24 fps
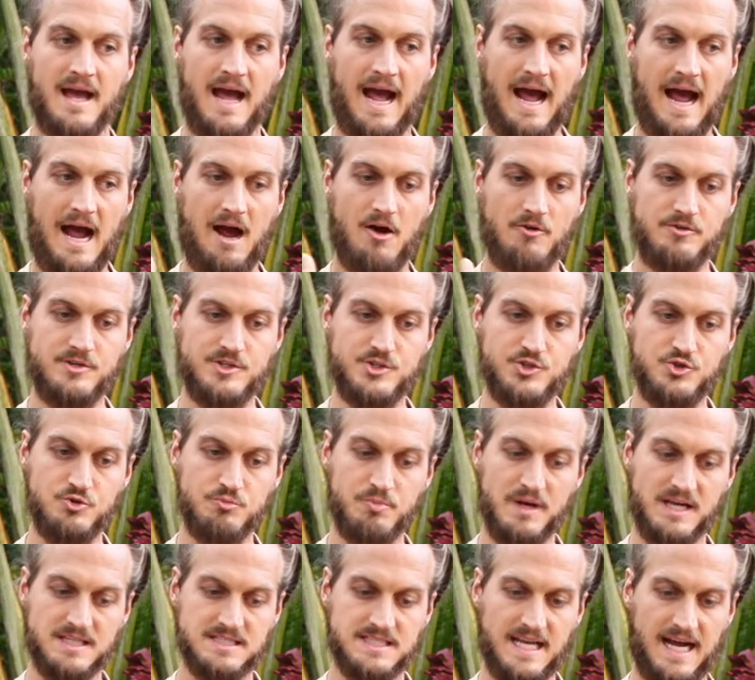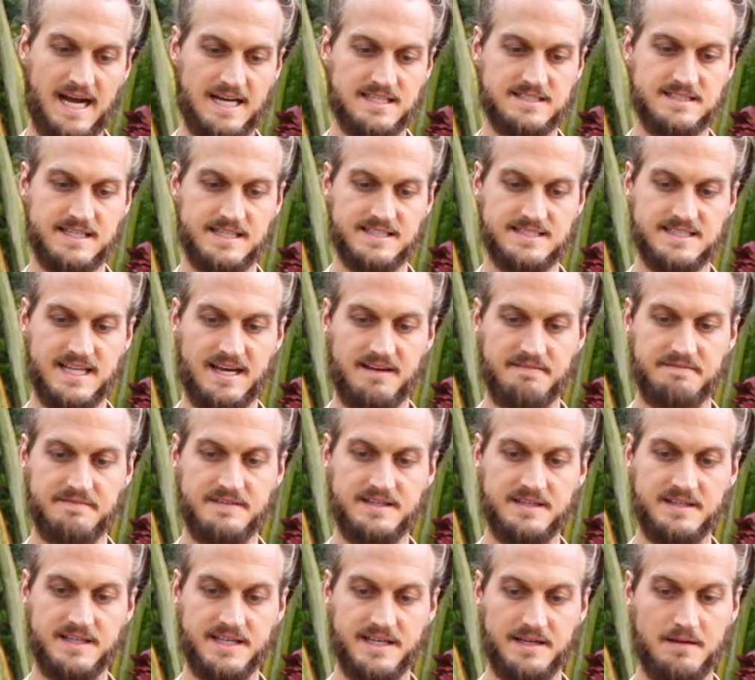how do you best access that
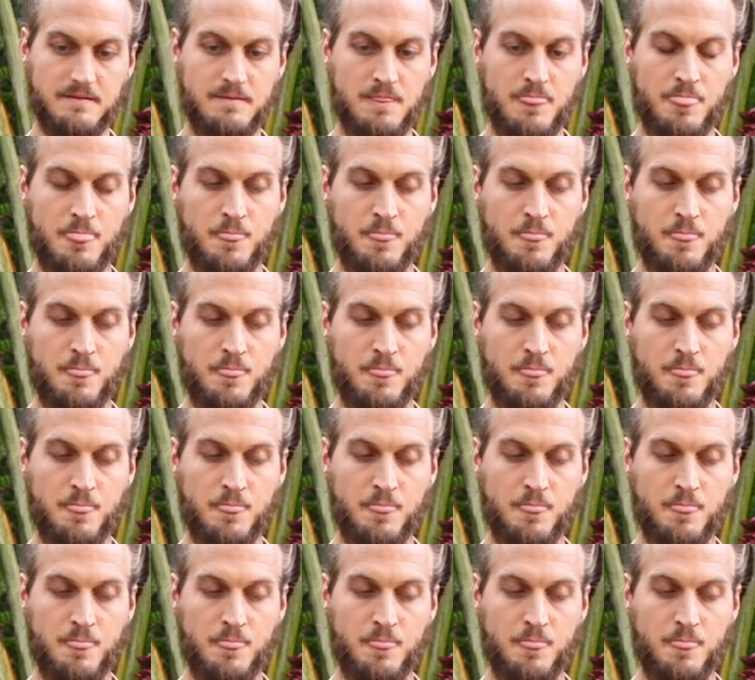feeling